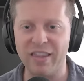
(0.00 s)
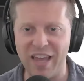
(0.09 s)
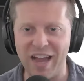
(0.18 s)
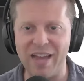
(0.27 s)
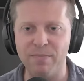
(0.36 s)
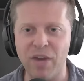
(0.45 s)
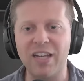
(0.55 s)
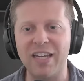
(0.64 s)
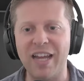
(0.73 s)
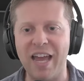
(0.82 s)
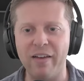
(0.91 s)
I'm not going
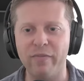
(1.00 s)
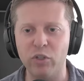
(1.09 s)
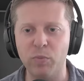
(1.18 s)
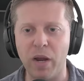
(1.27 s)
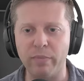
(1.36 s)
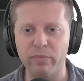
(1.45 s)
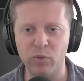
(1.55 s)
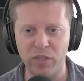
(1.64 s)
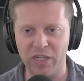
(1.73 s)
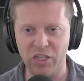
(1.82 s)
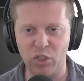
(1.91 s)
to have those problems where
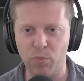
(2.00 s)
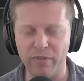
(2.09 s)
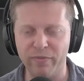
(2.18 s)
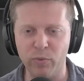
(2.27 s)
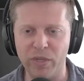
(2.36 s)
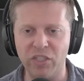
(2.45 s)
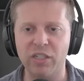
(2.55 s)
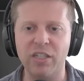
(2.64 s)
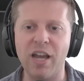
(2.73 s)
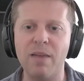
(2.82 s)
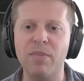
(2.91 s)
they disappear for weeks at a
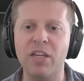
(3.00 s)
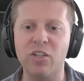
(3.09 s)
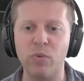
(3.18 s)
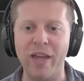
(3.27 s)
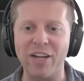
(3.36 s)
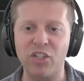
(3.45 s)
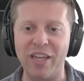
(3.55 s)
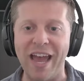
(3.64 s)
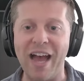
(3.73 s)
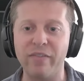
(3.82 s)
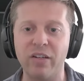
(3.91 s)
time, because we actually
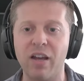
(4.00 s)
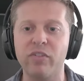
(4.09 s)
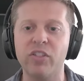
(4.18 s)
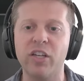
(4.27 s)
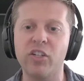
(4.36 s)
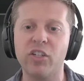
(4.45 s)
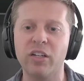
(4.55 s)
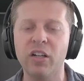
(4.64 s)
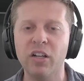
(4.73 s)
have a conversation.